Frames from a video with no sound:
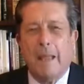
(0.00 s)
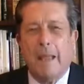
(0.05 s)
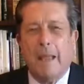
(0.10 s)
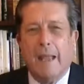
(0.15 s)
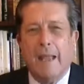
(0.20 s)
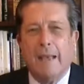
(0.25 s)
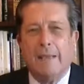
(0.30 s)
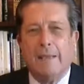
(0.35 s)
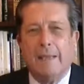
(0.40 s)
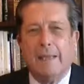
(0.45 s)

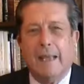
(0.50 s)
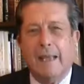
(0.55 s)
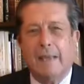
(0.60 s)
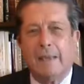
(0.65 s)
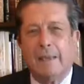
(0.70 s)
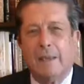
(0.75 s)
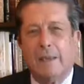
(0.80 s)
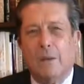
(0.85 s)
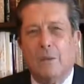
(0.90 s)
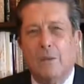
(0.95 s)
and
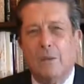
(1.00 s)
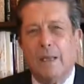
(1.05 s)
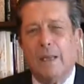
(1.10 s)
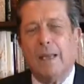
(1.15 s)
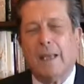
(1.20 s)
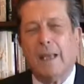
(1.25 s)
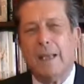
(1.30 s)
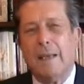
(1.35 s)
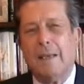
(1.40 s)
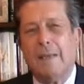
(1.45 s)
that we
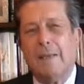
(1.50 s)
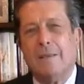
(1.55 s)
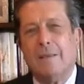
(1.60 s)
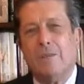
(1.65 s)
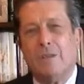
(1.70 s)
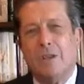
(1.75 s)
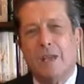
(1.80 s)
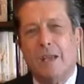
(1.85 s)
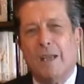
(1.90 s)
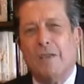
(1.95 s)
can
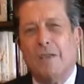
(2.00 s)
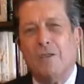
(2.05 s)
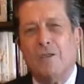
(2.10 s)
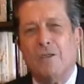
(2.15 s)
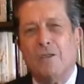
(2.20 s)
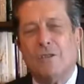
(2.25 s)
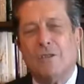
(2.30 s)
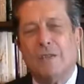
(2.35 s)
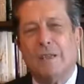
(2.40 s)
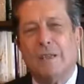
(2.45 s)

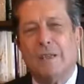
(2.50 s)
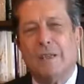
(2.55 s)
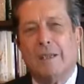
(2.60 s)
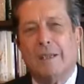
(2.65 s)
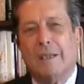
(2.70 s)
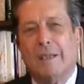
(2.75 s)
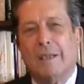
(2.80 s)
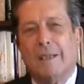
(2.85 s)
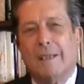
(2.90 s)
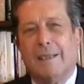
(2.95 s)
change
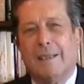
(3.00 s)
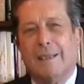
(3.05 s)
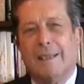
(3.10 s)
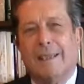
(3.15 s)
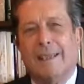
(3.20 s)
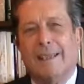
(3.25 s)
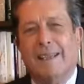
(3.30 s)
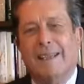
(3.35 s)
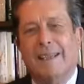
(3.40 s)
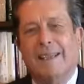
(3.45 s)

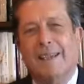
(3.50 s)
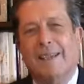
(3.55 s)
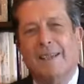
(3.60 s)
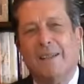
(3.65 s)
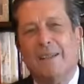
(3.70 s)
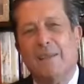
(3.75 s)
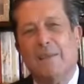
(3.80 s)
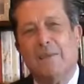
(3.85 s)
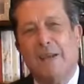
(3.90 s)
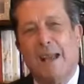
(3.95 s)

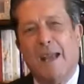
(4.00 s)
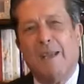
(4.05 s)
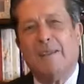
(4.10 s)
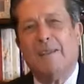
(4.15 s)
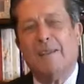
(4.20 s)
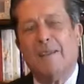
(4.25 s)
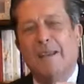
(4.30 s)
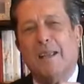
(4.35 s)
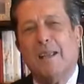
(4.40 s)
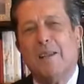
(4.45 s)
the
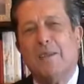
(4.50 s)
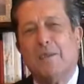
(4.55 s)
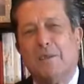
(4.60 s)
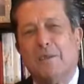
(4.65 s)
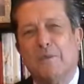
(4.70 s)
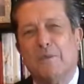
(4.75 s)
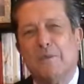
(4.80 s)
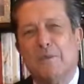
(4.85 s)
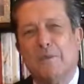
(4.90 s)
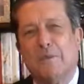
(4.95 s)
United
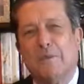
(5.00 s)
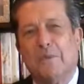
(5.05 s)
Nations,